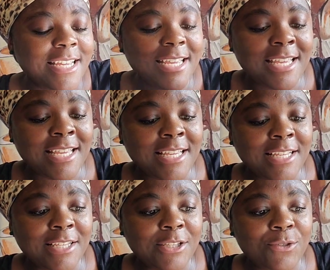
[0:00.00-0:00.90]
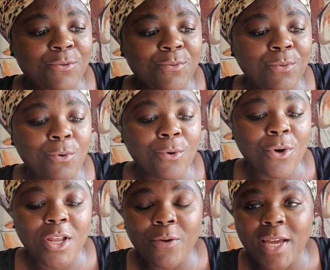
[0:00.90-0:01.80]
is,
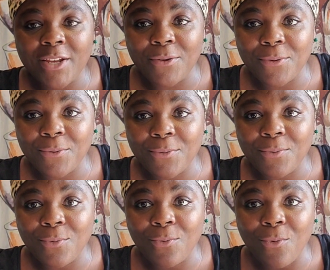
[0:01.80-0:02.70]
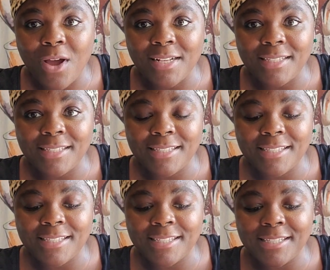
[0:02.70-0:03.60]
what do I do
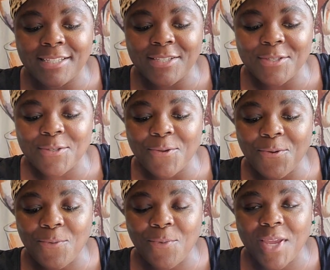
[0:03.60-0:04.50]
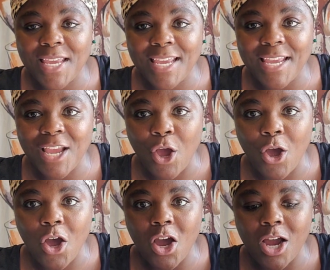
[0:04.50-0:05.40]
once we
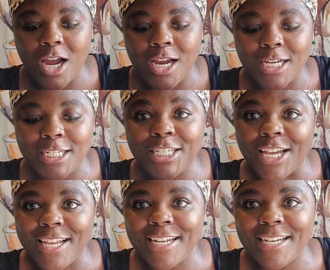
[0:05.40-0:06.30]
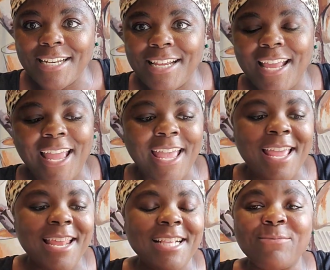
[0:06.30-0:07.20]
are done?
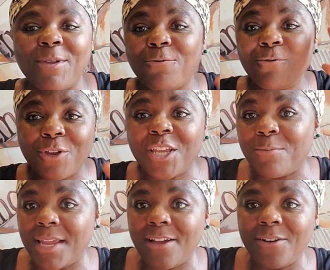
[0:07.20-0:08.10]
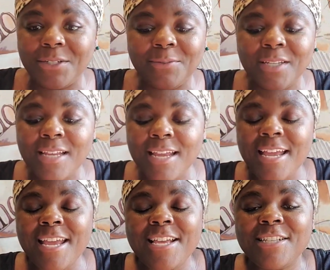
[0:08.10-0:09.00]
And it's been freaking me out.
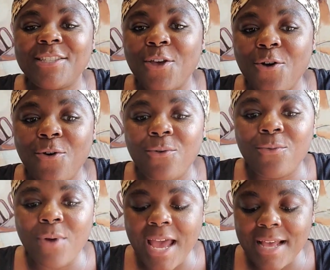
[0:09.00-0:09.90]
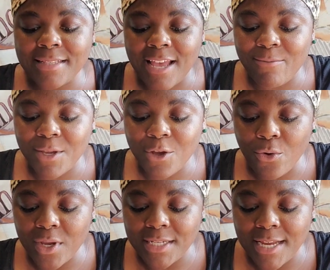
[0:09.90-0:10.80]
So as I've been
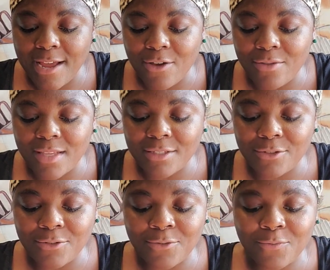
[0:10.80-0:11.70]
going down this